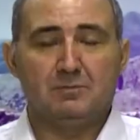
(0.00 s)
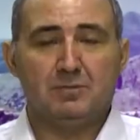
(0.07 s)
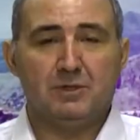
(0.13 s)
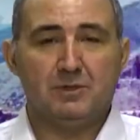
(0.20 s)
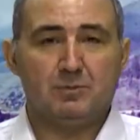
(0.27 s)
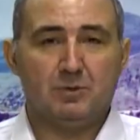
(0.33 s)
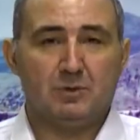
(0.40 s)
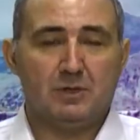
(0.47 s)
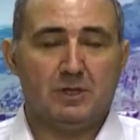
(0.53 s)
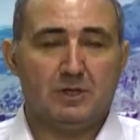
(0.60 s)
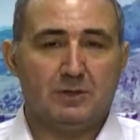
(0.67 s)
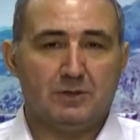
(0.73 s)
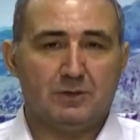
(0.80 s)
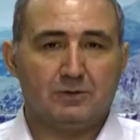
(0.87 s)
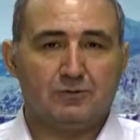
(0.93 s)
people
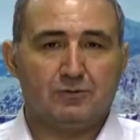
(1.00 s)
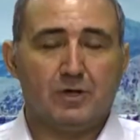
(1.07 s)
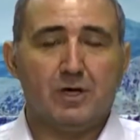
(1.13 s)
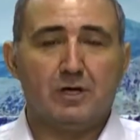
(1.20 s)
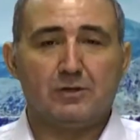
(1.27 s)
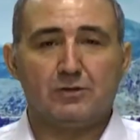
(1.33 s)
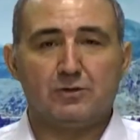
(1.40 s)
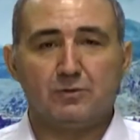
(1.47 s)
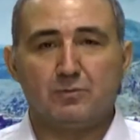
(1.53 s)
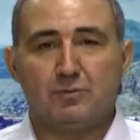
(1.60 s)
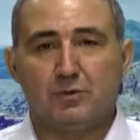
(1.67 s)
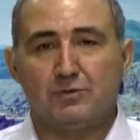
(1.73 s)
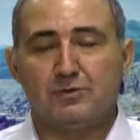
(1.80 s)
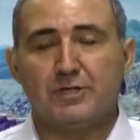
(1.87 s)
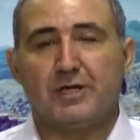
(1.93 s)
are trying to
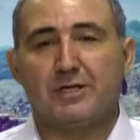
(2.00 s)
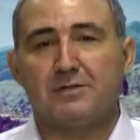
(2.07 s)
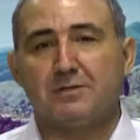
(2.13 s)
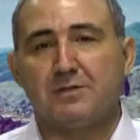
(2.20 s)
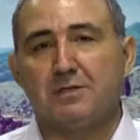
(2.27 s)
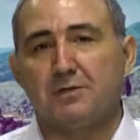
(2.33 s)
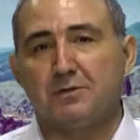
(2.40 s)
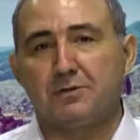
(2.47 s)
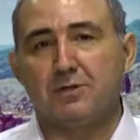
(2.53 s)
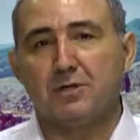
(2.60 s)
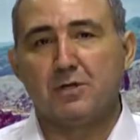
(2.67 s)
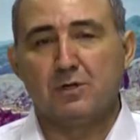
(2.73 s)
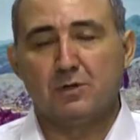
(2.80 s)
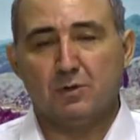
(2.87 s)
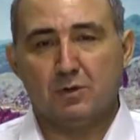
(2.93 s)
protect their
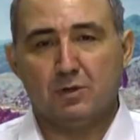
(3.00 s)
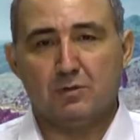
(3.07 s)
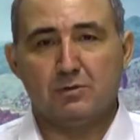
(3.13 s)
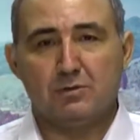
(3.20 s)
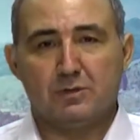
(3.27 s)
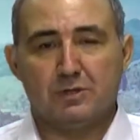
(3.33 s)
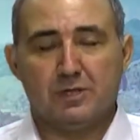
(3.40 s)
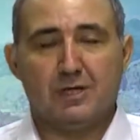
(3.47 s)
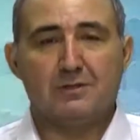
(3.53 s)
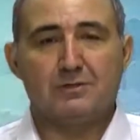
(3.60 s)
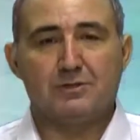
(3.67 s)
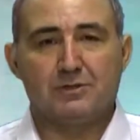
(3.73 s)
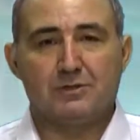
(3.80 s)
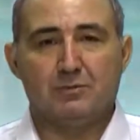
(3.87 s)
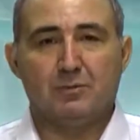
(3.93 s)
own
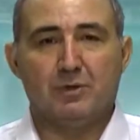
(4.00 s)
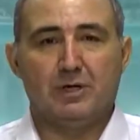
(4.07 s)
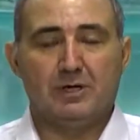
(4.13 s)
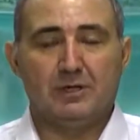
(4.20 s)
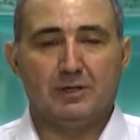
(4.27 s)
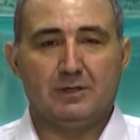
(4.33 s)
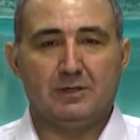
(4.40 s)
culture by